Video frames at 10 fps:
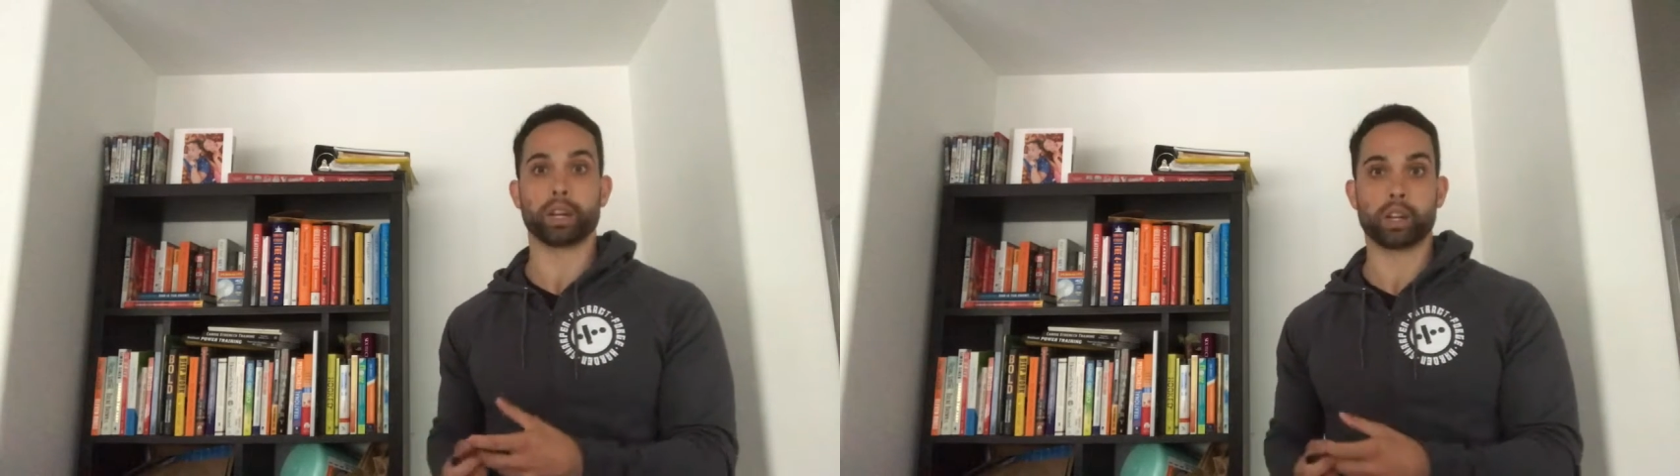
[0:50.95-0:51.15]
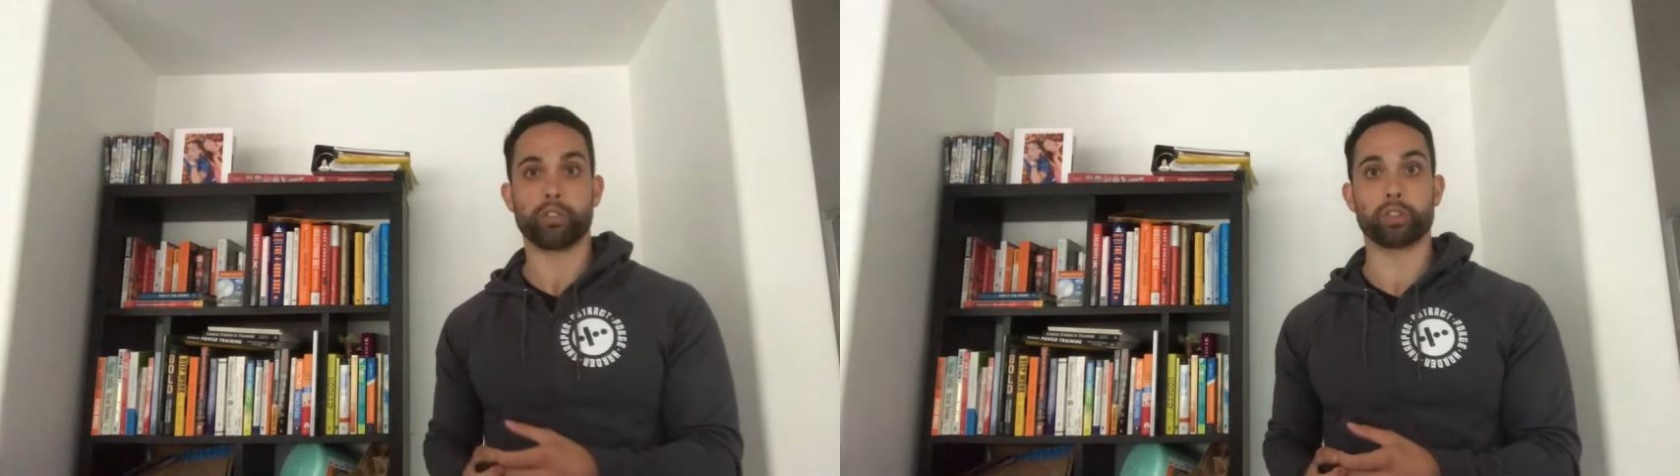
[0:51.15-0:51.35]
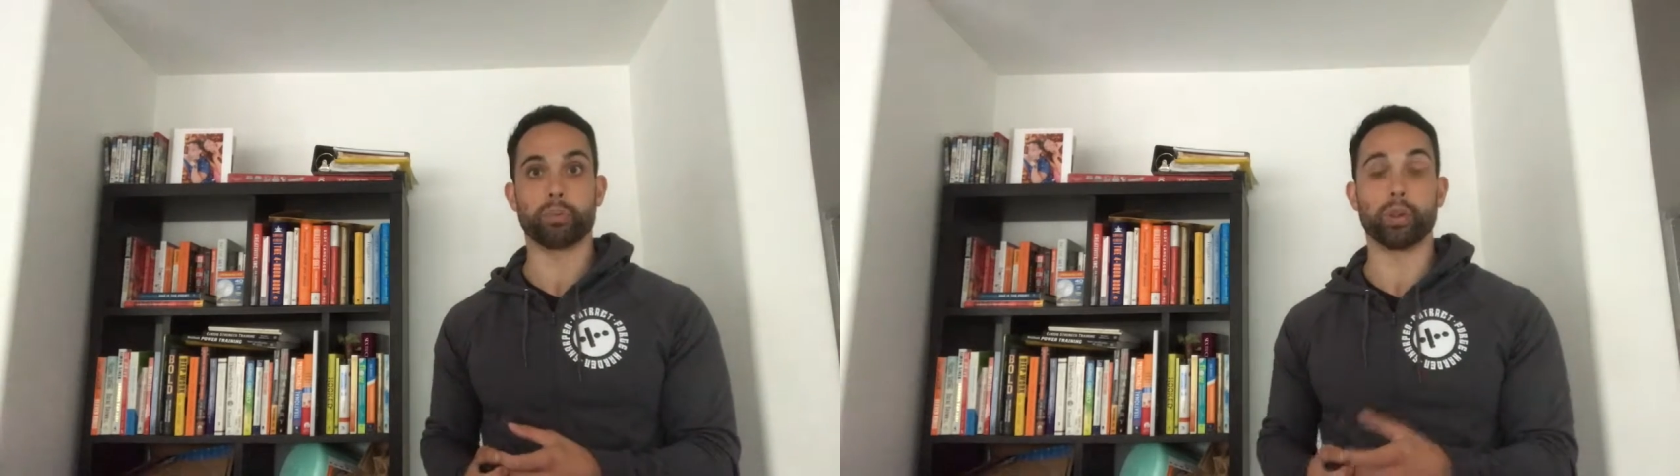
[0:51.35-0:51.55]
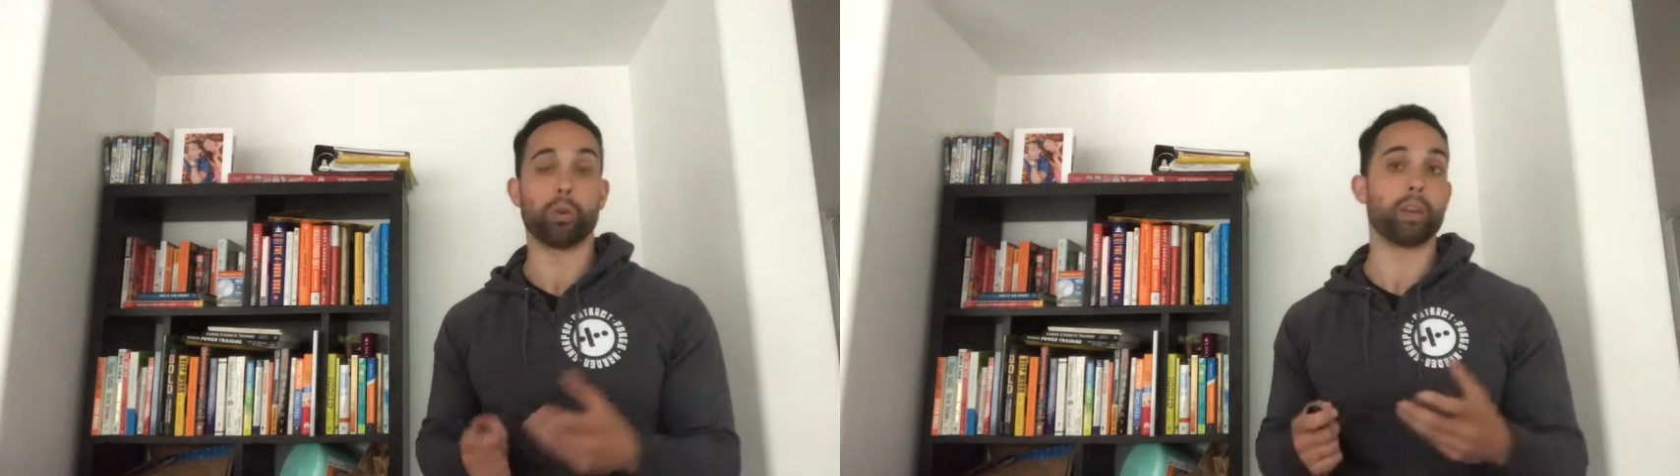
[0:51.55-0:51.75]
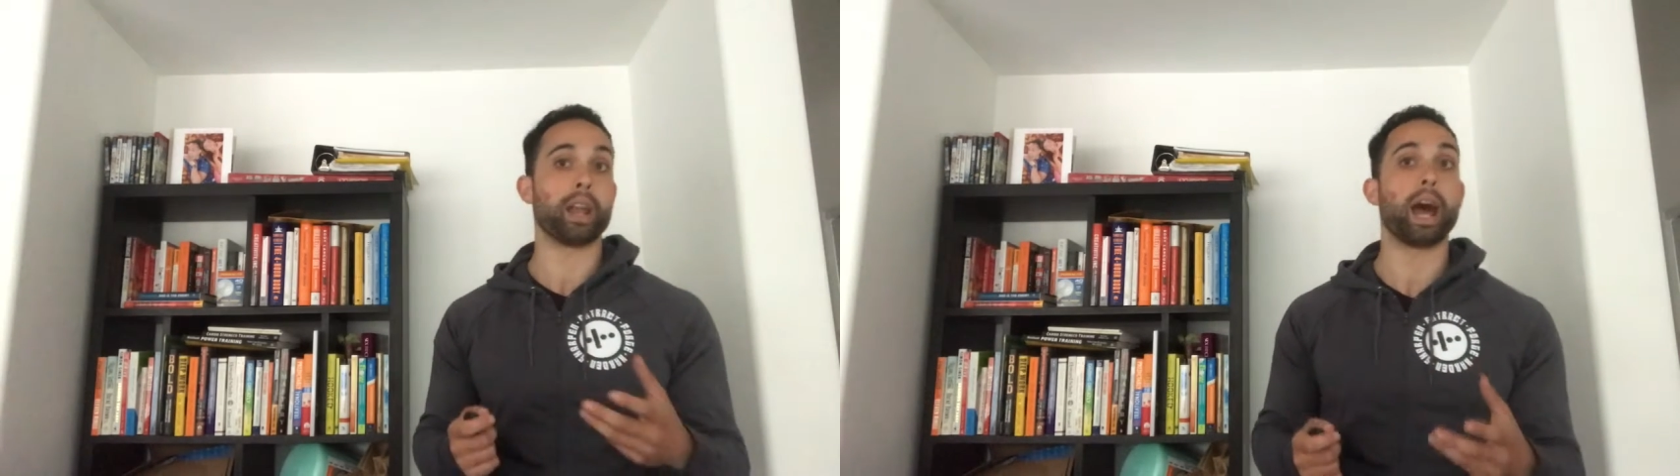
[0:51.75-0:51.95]

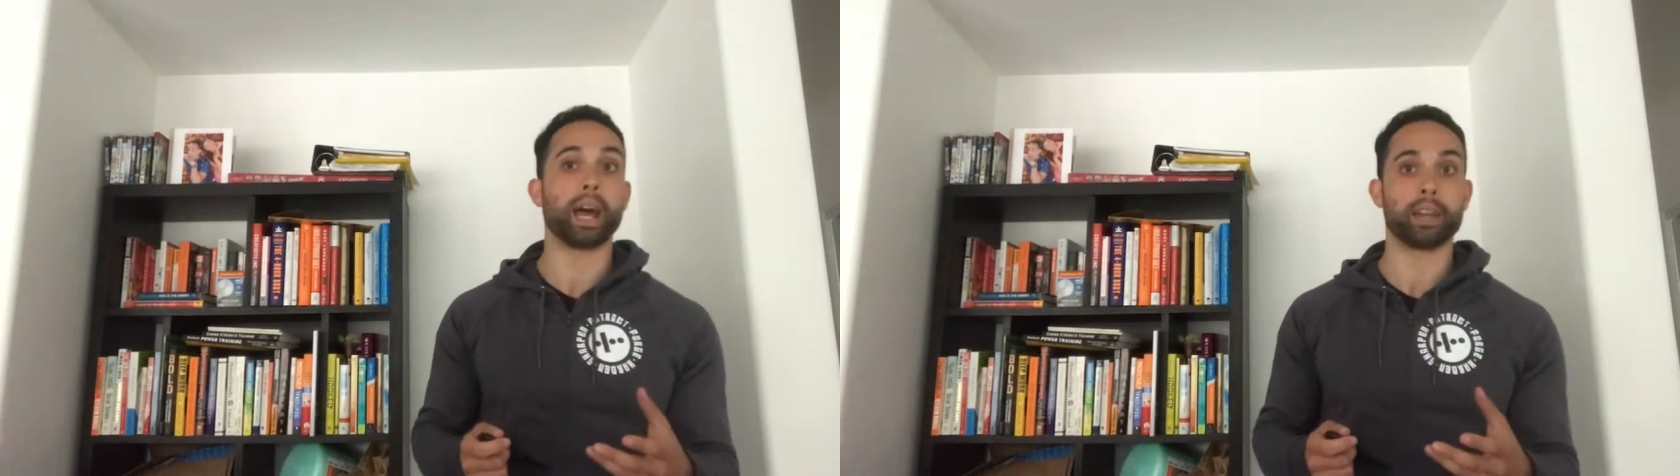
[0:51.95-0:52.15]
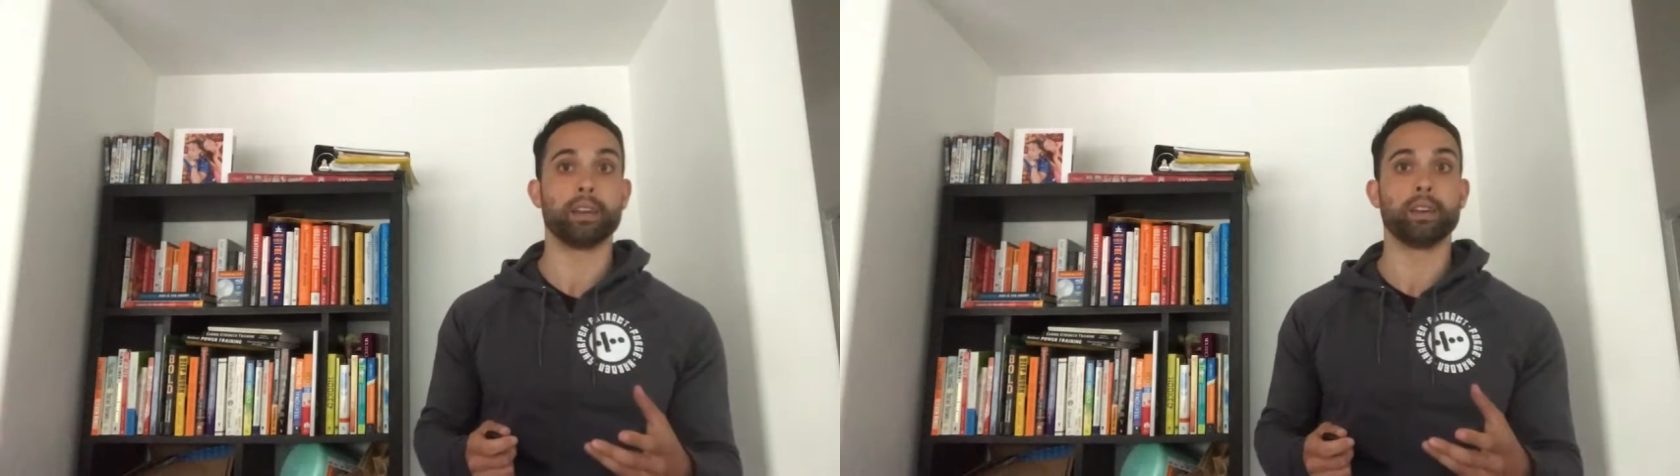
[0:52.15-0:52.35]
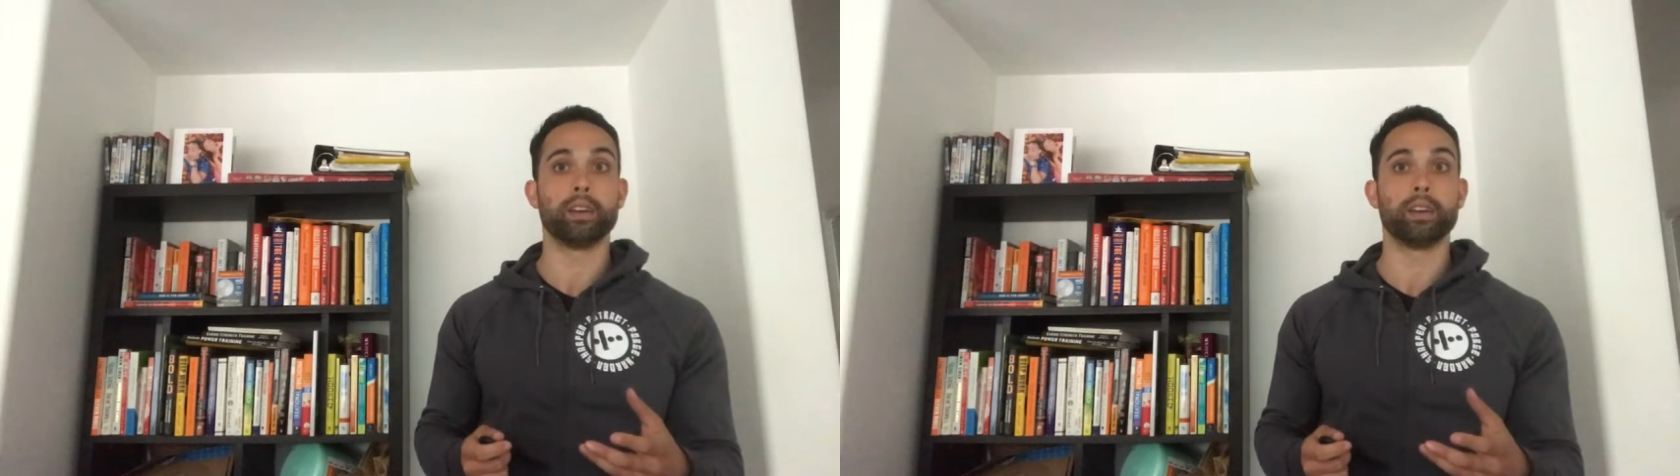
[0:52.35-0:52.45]
uncomfortable or not.